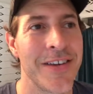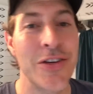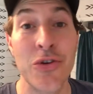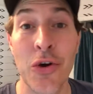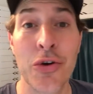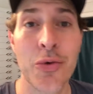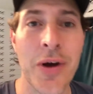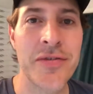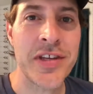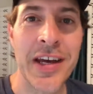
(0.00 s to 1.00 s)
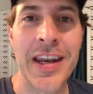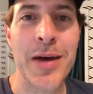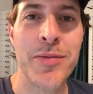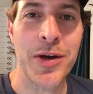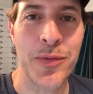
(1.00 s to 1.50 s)
You know your wife's taking
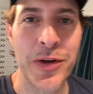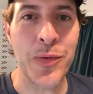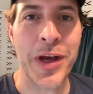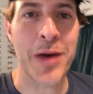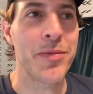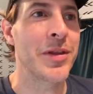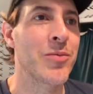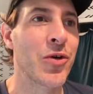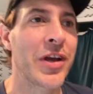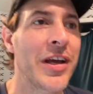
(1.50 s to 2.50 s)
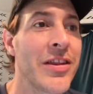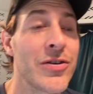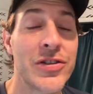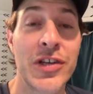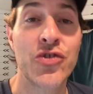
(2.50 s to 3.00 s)
Ambien when you wake up in the morning and there
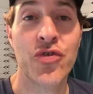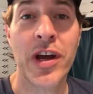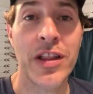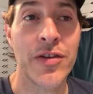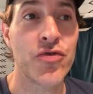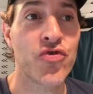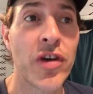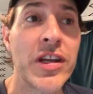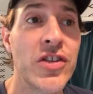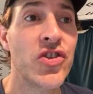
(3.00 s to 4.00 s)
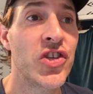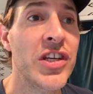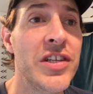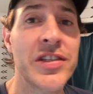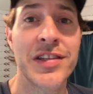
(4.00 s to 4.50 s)
is a trail of shredded
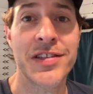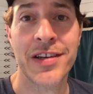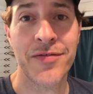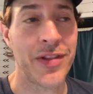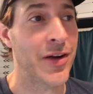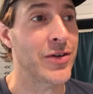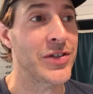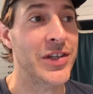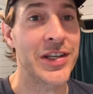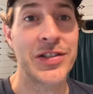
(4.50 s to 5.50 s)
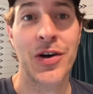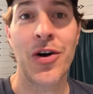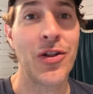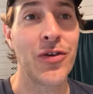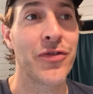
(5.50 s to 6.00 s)
cheese and sunflower seeds
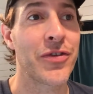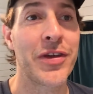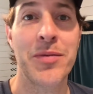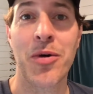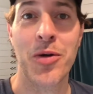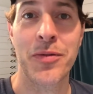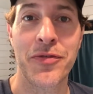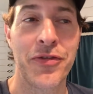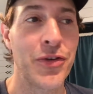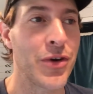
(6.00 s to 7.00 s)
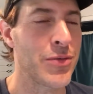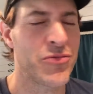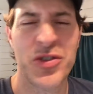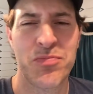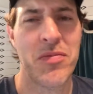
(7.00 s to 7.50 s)
all over the apartment floor,
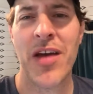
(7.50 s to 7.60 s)
just